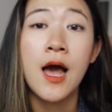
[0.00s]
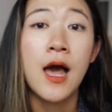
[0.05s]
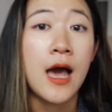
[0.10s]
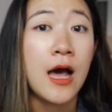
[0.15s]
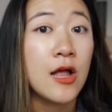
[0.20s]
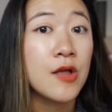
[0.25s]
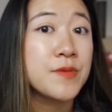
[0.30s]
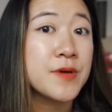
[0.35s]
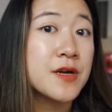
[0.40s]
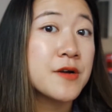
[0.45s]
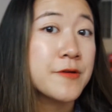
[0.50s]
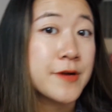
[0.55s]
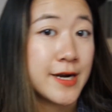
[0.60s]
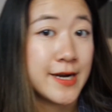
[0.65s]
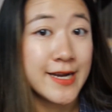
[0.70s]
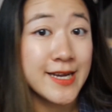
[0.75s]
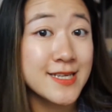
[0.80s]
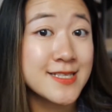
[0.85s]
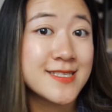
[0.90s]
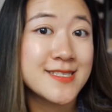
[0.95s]
I'll be
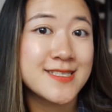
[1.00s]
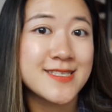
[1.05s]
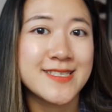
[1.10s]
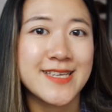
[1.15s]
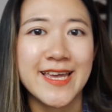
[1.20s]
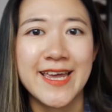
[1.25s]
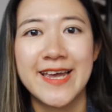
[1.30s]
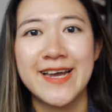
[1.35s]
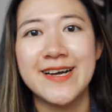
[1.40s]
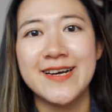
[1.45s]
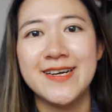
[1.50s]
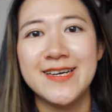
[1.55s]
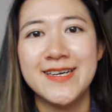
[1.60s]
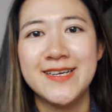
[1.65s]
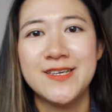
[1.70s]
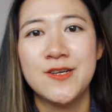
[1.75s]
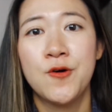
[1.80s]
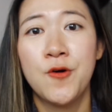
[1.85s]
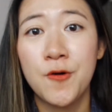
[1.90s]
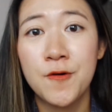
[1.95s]
alright.
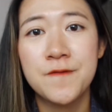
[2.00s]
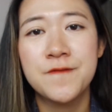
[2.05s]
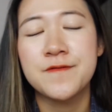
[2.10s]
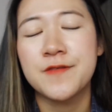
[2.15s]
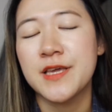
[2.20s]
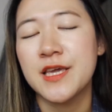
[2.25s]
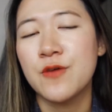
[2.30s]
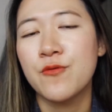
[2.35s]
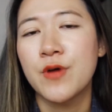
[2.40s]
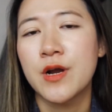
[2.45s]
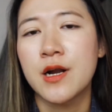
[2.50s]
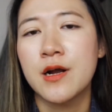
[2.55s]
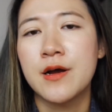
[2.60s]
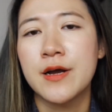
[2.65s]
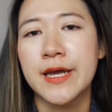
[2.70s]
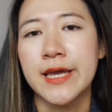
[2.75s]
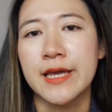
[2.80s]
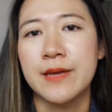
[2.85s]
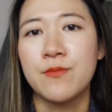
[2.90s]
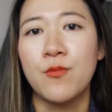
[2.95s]
And hopefully when
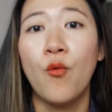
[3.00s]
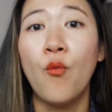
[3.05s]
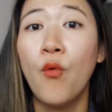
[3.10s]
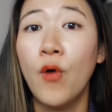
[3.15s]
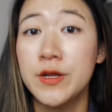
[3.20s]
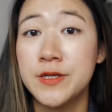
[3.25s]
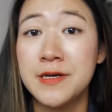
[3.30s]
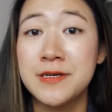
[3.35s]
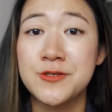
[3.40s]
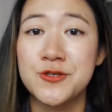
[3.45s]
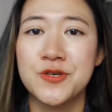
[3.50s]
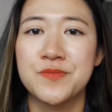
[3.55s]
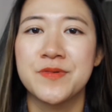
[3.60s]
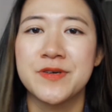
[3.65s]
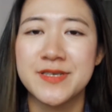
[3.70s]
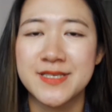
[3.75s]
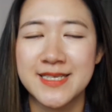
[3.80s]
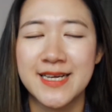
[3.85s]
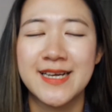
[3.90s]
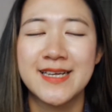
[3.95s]
I'm
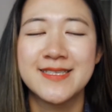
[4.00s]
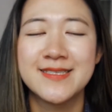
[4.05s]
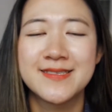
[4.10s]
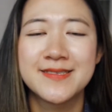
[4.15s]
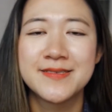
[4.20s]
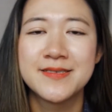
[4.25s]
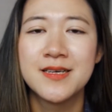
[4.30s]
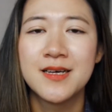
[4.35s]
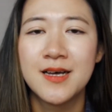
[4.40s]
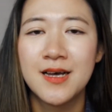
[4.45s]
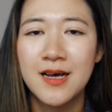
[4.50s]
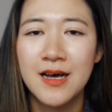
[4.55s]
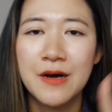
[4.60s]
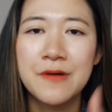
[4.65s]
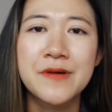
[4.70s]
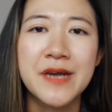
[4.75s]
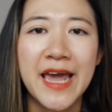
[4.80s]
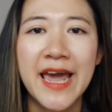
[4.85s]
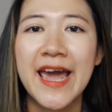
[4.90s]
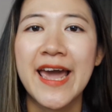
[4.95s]
100%
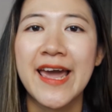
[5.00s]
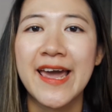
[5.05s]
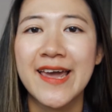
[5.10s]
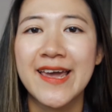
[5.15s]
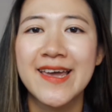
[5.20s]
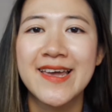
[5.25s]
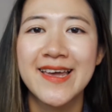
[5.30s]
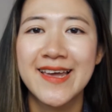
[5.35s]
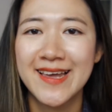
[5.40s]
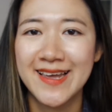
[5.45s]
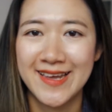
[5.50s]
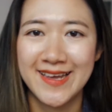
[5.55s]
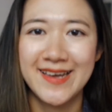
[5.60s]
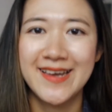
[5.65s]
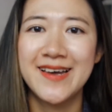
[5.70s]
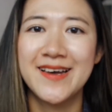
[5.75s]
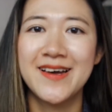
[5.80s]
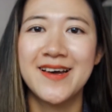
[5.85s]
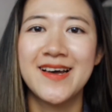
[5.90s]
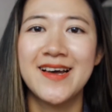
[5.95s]
okay,
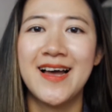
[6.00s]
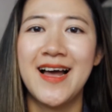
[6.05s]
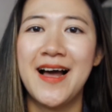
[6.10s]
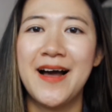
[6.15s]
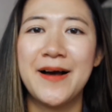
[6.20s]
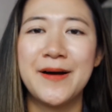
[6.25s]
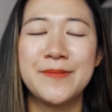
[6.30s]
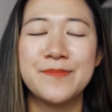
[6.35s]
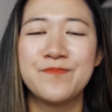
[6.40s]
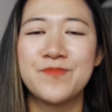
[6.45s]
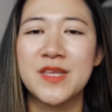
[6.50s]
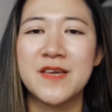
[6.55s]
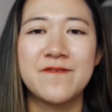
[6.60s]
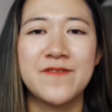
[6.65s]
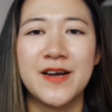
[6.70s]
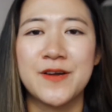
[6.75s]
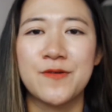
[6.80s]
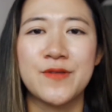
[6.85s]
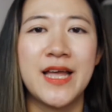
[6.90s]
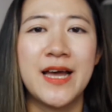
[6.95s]
if
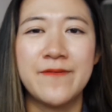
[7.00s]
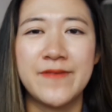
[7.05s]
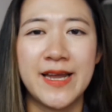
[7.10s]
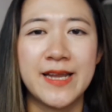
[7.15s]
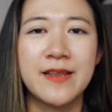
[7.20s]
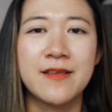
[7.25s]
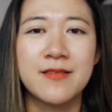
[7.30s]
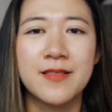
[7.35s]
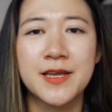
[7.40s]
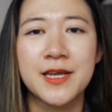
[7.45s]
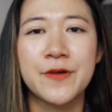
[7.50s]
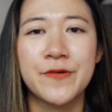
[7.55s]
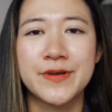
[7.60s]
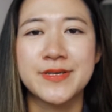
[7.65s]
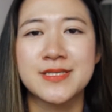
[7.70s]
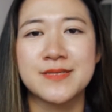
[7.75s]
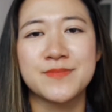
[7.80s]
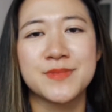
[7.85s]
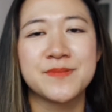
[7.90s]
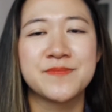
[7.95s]
I don't have any lingering
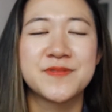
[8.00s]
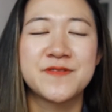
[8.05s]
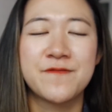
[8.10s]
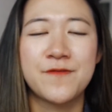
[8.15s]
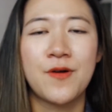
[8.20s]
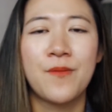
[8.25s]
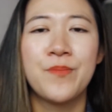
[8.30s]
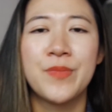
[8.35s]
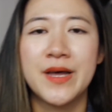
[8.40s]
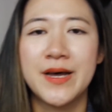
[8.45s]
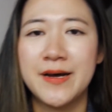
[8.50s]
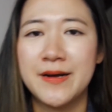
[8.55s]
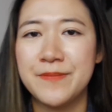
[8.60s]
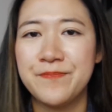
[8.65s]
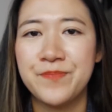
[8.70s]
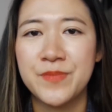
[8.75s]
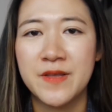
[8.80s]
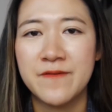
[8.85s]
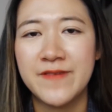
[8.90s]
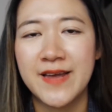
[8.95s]
symptoms from the
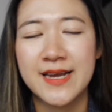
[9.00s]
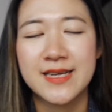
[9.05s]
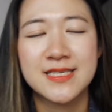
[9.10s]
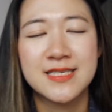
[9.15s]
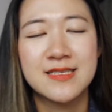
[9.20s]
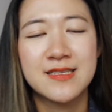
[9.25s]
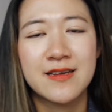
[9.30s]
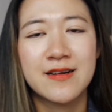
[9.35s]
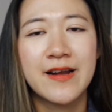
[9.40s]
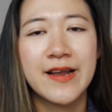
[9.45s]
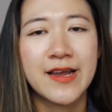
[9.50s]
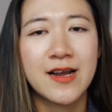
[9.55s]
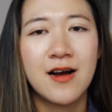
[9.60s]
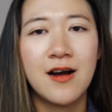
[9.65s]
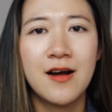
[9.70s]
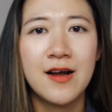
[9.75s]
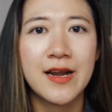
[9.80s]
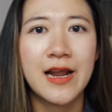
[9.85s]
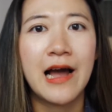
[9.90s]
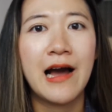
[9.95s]
vaccine that I got,